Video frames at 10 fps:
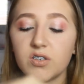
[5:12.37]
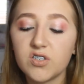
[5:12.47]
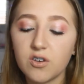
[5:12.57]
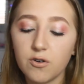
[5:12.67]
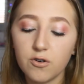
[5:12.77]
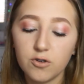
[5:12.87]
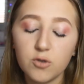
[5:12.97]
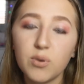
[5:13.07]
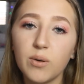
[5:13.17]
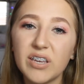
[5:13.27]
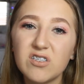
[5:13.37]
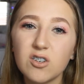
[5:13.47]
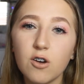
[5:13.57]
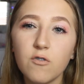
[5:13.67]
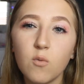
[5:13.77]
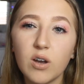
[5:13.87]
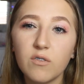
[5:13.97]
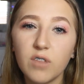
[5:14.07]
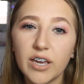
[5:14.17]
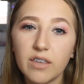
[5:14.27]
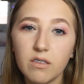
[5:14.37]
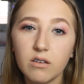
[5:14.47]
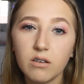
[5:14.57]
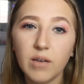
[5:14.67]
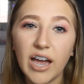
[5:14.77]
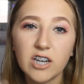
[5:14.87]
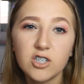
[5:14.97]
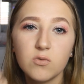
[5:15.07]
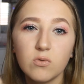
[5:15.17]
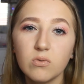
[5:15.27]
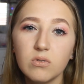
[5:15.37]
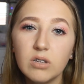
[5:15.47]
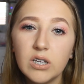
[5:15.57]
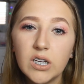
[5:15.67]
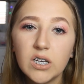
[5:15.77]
So you'd probably have to go for one of like the actual,